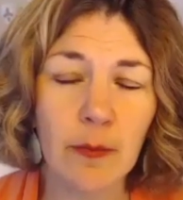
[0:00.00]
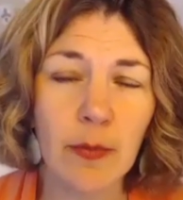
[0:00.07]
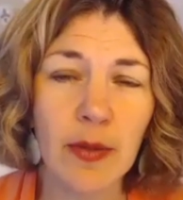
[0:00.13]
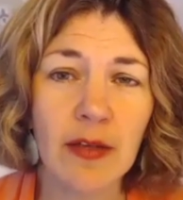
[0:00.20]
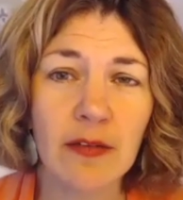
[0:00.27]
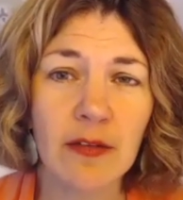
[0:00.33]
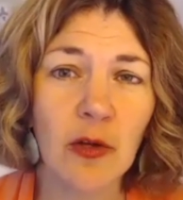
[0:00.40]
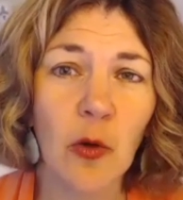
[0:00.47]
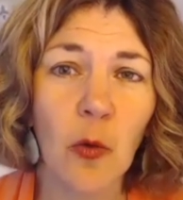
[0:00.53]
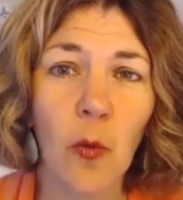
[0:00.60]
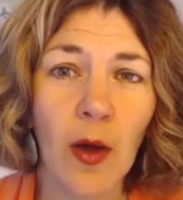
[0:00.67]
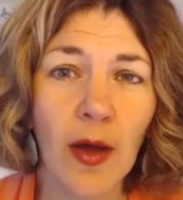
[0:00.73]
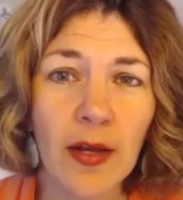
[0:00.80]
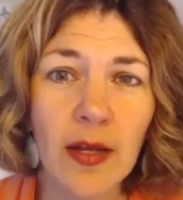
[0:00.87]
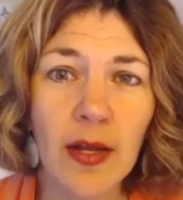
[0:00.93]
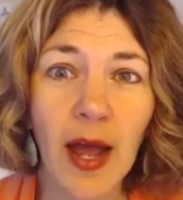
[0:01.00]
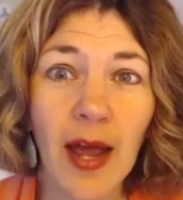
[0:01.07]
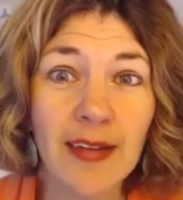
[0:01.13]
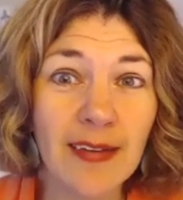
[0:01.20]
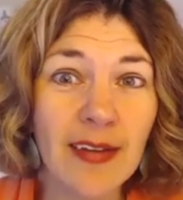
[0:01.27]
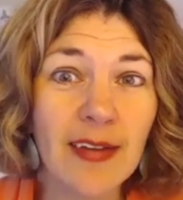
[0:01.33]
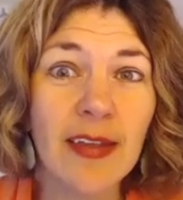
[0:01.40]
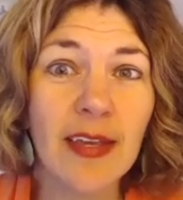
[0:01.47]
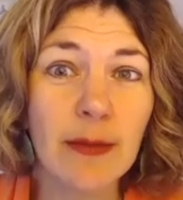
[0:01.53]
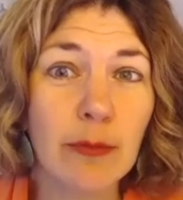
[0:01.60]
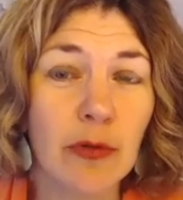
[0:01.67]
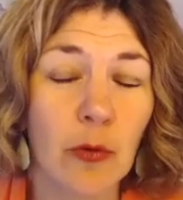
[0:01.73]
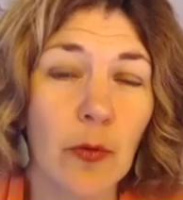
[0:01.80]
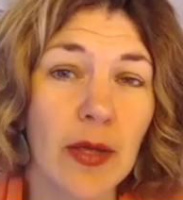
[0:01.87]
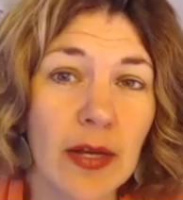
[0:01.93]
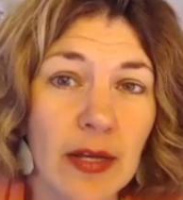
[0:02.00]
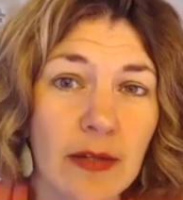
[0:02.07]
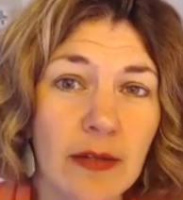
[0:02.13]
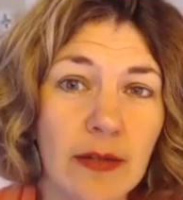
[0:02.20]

because you know what? I did keep doing it.